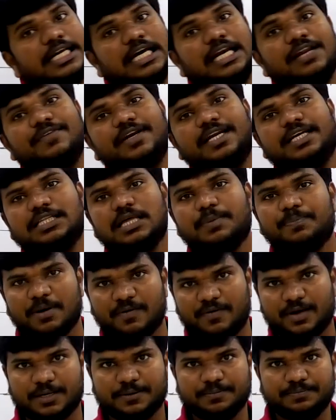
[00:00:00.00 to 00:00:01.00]
delivering the
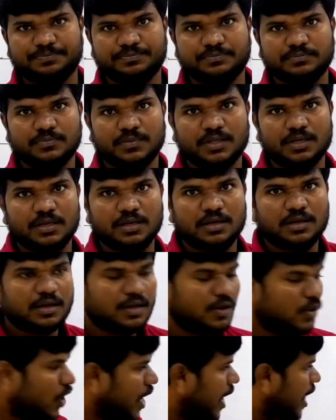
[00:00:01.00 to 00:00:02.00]
power.
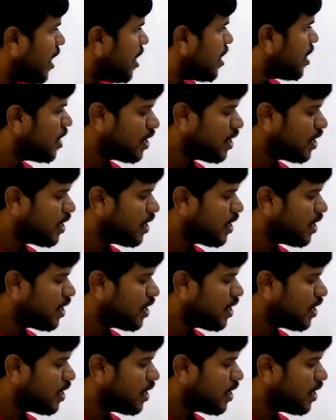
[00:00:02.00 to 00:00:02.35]
Okay,